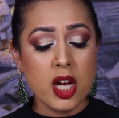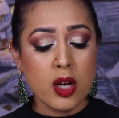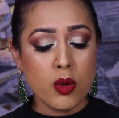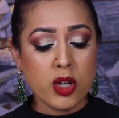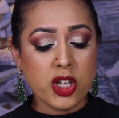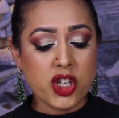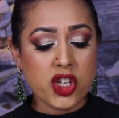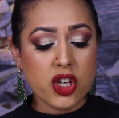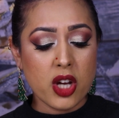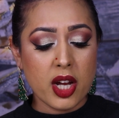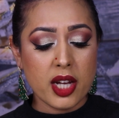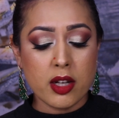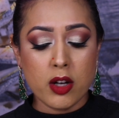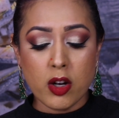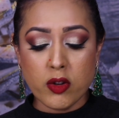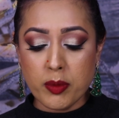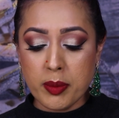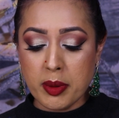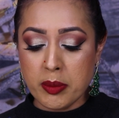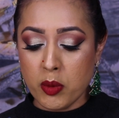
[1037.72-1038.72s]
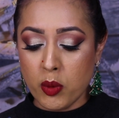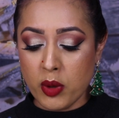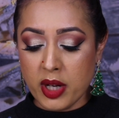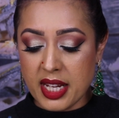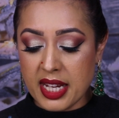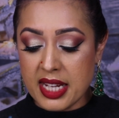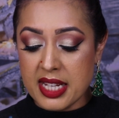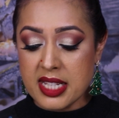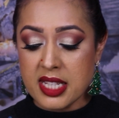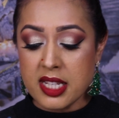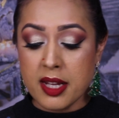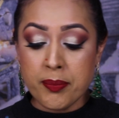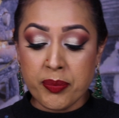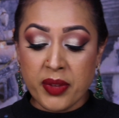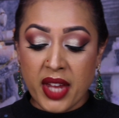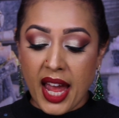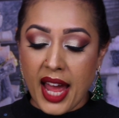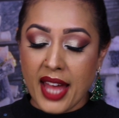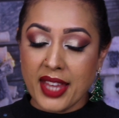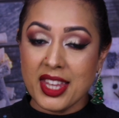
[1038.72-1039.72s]
which I can't remember what it is
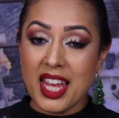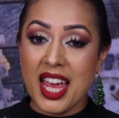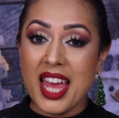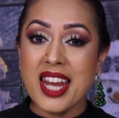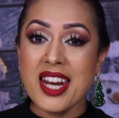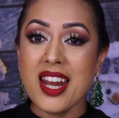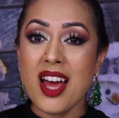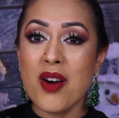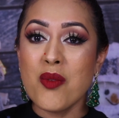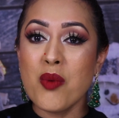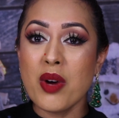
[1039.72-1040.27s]
and then